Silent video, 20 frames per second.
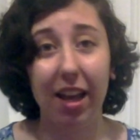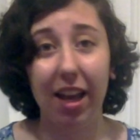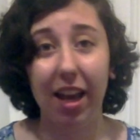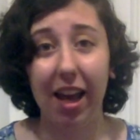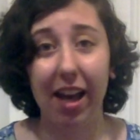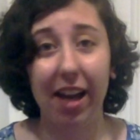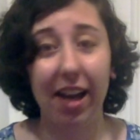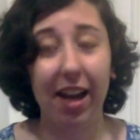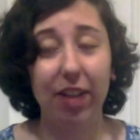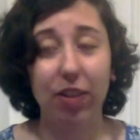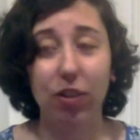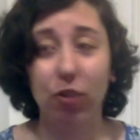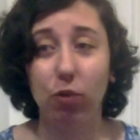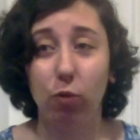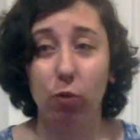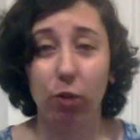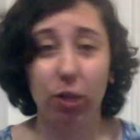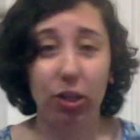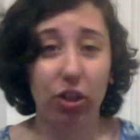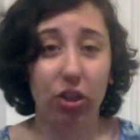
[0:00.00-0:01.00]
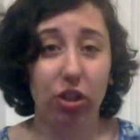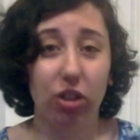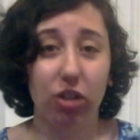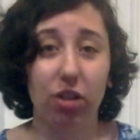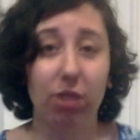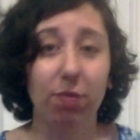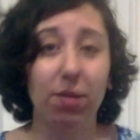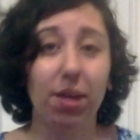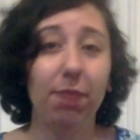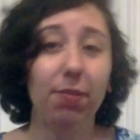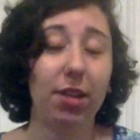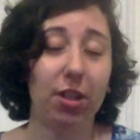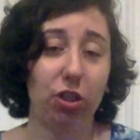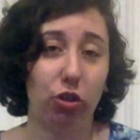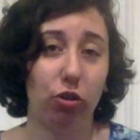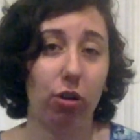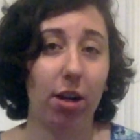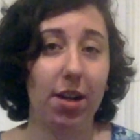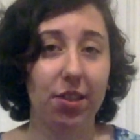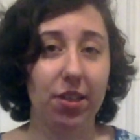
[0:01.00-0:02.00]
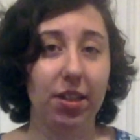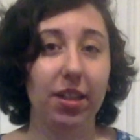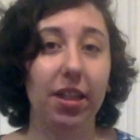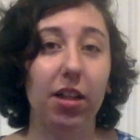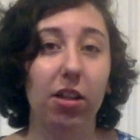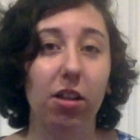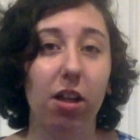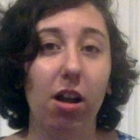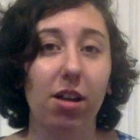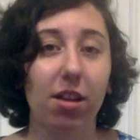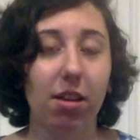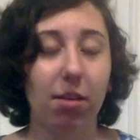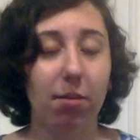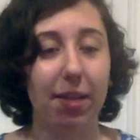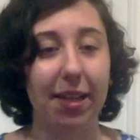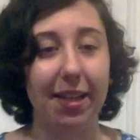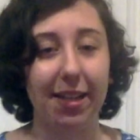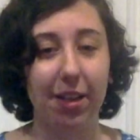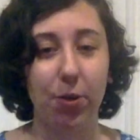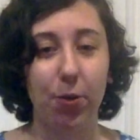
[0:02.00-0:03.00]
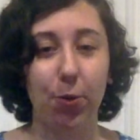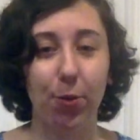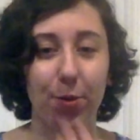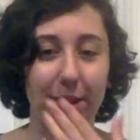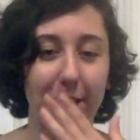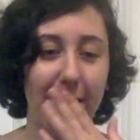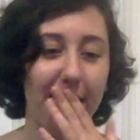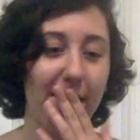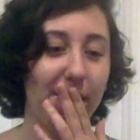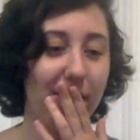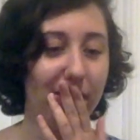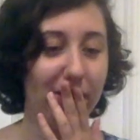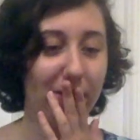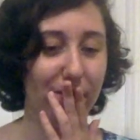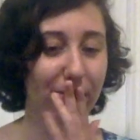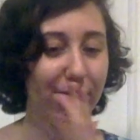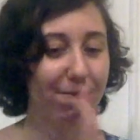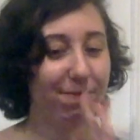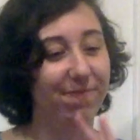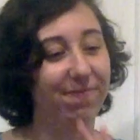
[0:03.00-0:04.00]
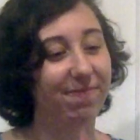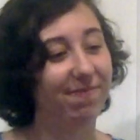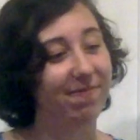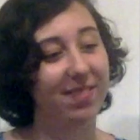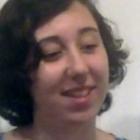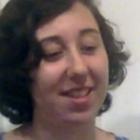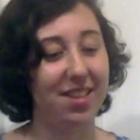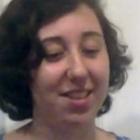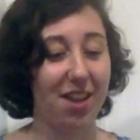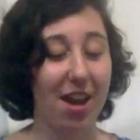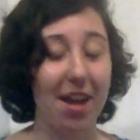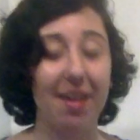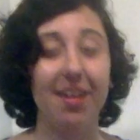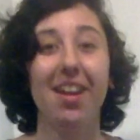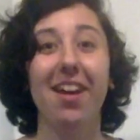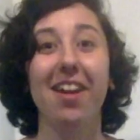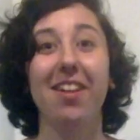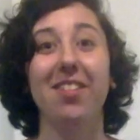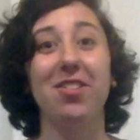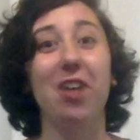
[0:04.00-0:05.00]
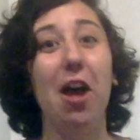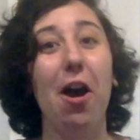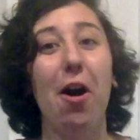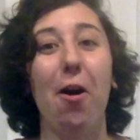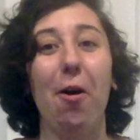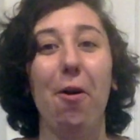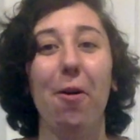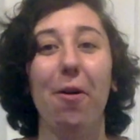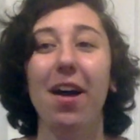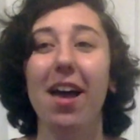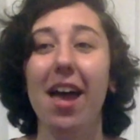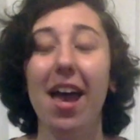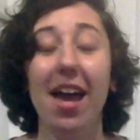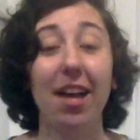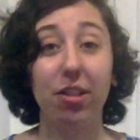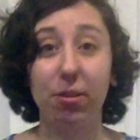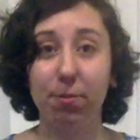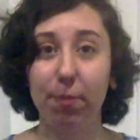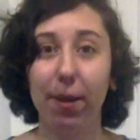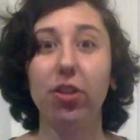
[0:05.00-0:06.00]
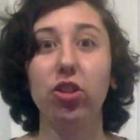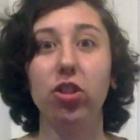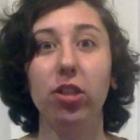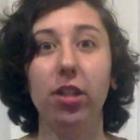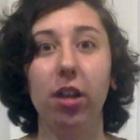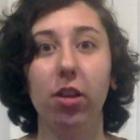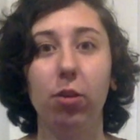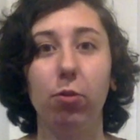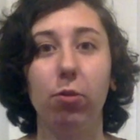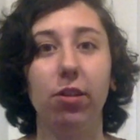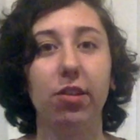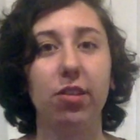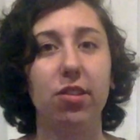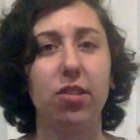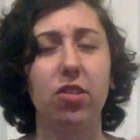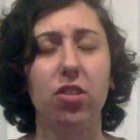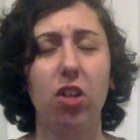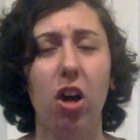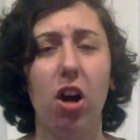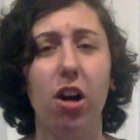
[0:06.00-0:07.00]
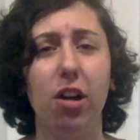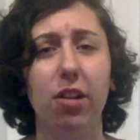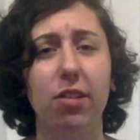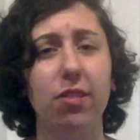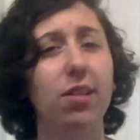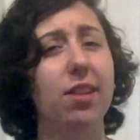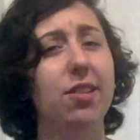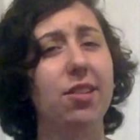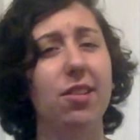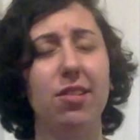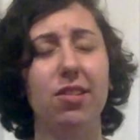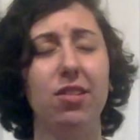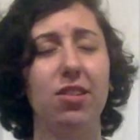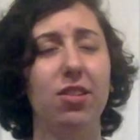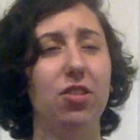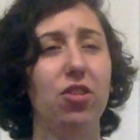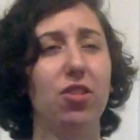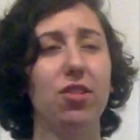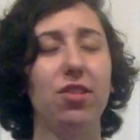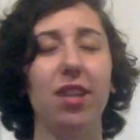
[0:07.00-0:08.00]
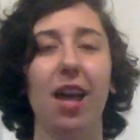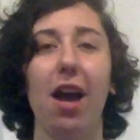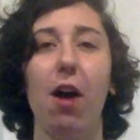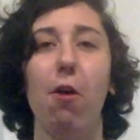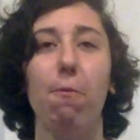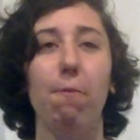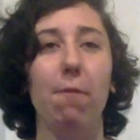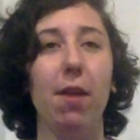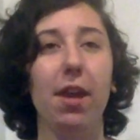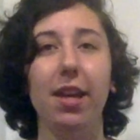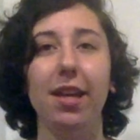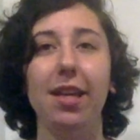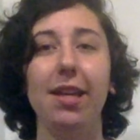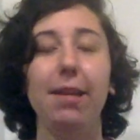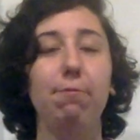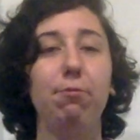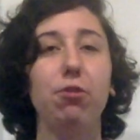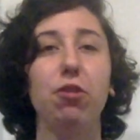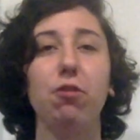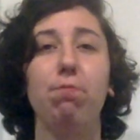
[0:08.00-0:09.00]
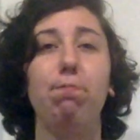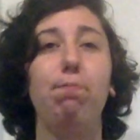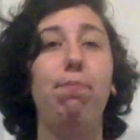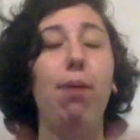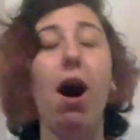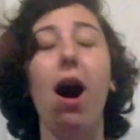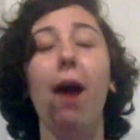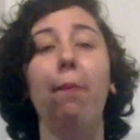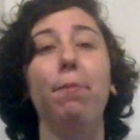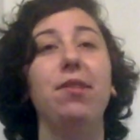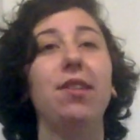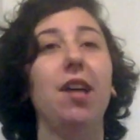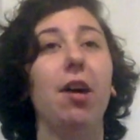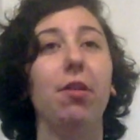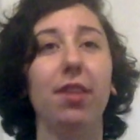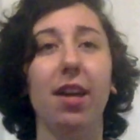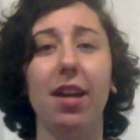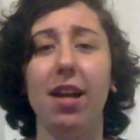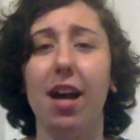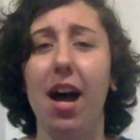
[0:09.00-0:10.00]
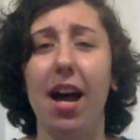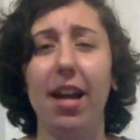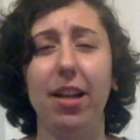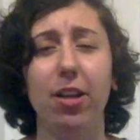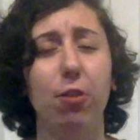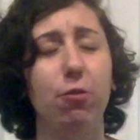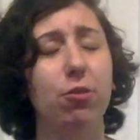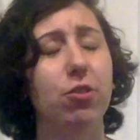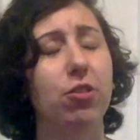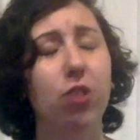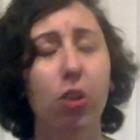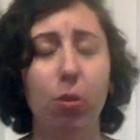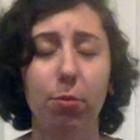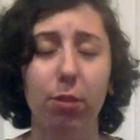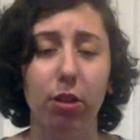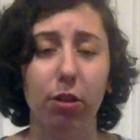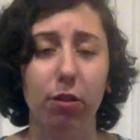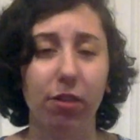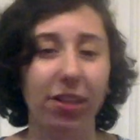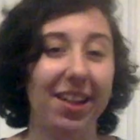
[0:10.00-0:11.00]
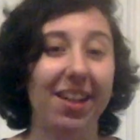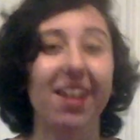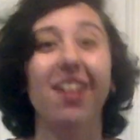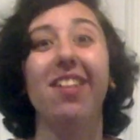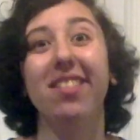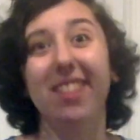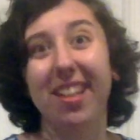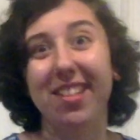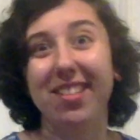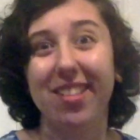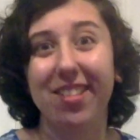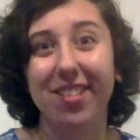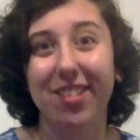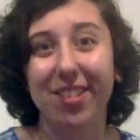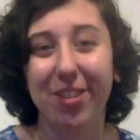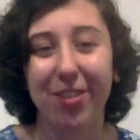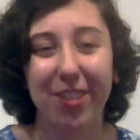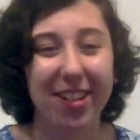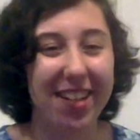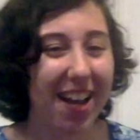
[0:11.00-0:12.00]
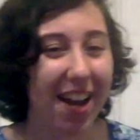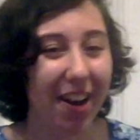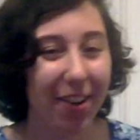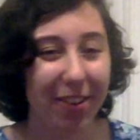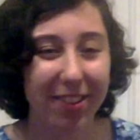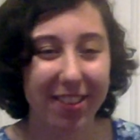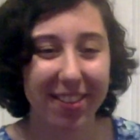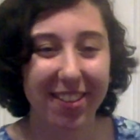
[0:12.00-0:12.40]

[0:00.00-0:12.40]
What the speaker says: And I just wish, sometimes I try singing along and I'm like, oh yeah, no, let's not. So, especially on the word stars, let's listen to just how he just pops out that high note so beautifully. Let's listen to it now.